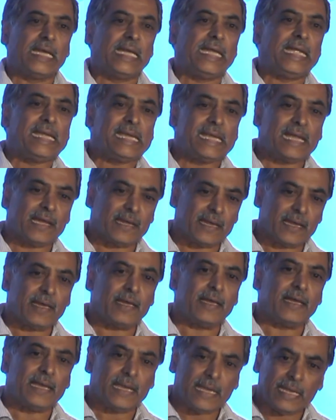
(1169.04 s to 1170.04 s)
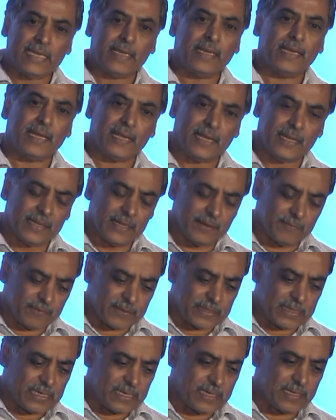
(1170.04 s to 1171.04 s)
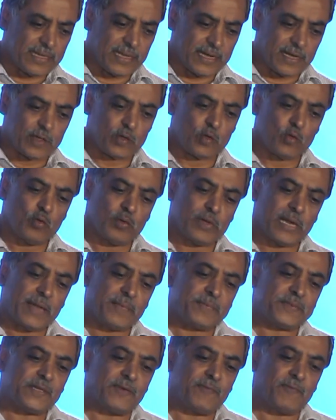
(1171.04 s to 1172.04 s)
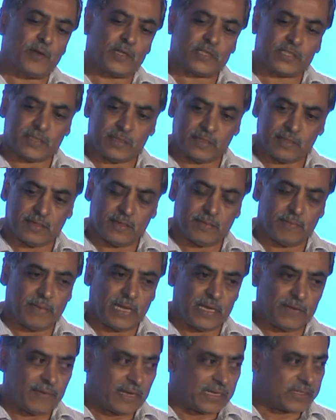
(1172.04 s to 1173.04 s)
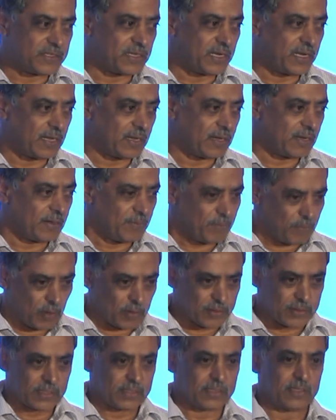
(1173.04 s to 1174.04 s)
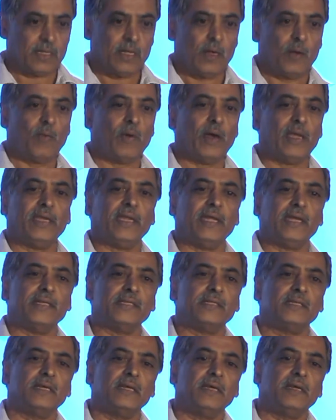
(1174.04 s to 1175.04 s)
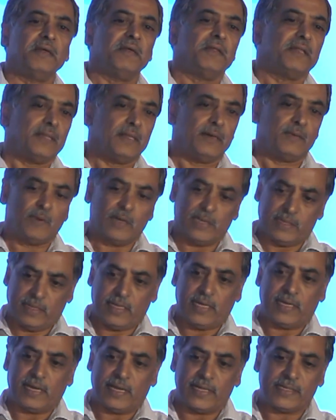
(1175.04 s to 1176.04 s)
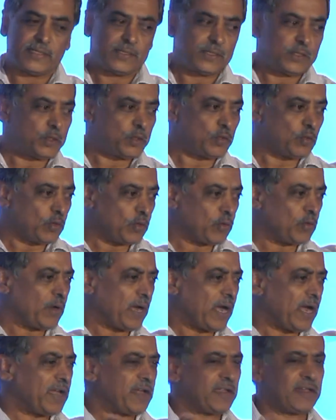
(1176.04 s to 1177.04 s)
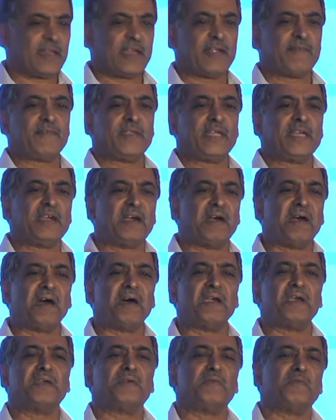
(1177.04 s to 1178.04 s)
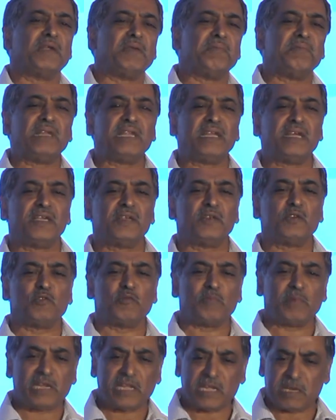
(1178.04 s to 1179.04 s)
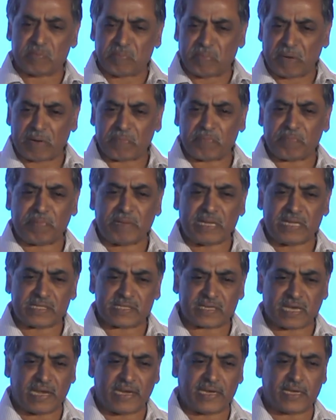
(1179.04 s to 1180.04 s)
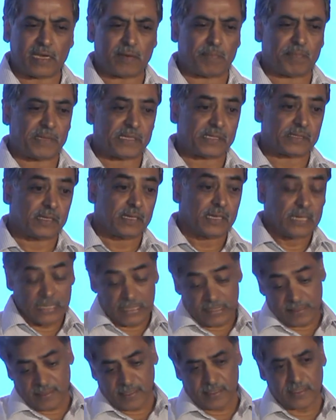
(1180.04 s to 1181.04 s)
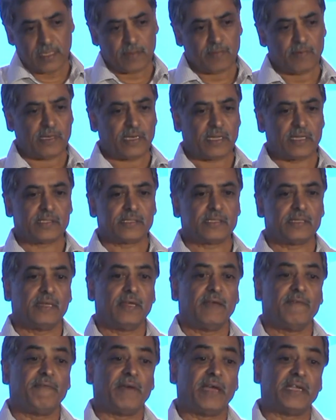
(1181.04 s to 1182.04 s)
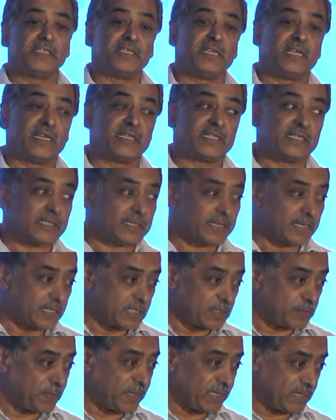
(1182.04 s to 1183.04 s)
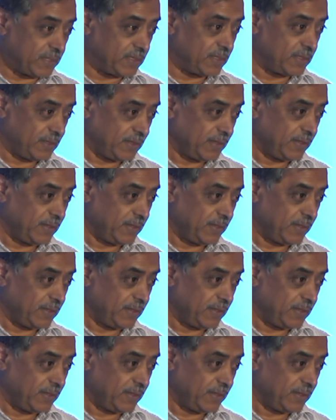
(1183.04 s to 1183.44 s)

In the world, there are two types of watch manufacturing process. One is the one that I showed you, handcrafting art, 1 million, 2 million per piece, collector piece. The other one is fashion accessory space.